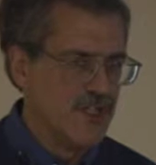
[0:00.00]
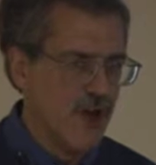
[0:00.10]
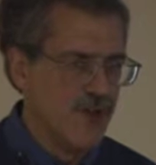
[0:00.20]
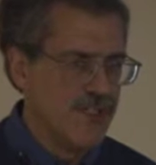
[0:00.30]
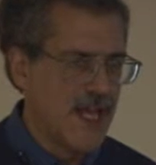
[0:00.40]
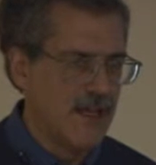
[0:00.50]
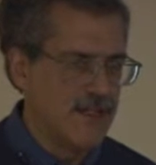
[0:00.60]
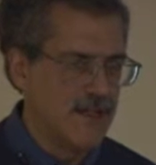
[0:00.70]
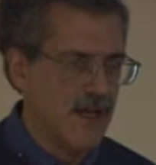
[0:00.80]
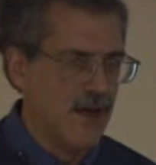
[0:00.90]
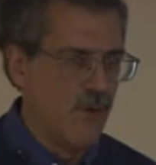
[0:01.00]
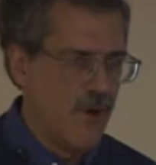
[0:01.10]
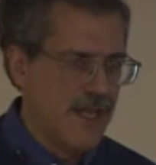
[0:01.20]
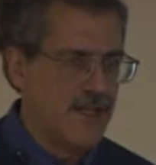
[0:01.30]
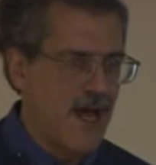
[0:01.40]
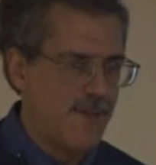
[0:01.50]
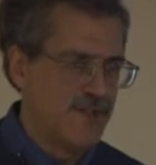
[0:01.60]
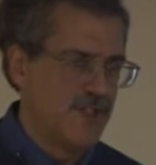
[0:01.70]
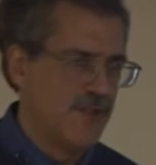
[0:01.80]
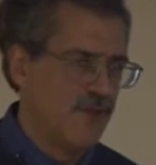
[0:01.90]
chose that wind
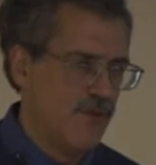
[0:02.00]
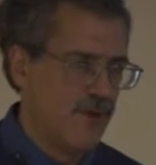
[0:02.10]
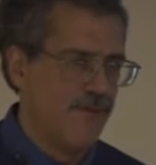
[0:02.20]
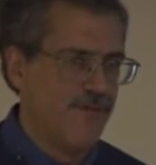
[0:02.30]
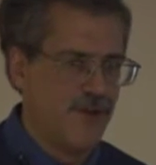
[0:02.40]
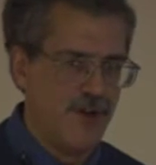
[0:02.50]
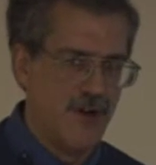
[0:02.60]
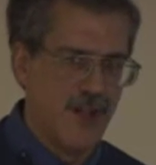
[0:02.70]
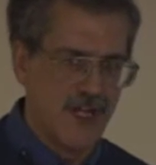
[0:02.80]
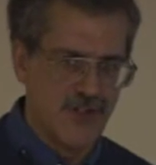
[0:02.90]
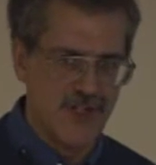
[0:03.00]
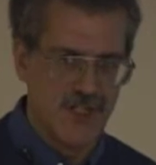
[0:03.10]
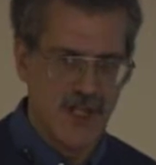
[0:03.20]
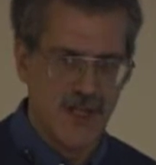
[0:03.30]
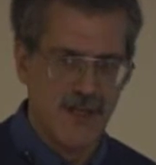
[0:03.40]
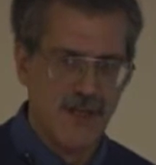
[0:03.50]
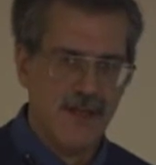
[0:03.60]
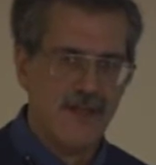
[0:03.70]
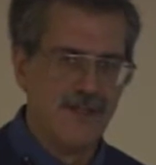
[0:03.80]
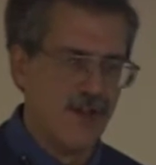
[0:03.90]
option for your electricity,
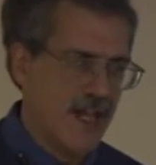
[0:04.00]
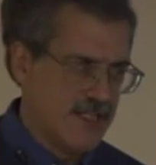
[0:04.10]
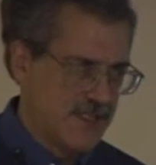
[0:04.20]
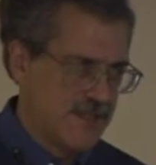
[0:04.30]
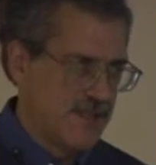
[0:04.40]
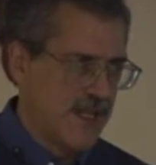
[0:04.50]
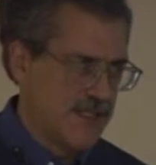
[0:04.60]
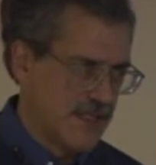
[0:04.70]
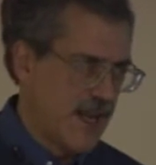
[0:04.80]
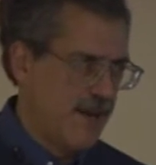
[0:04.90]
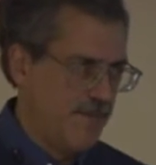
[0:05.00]
so that's kind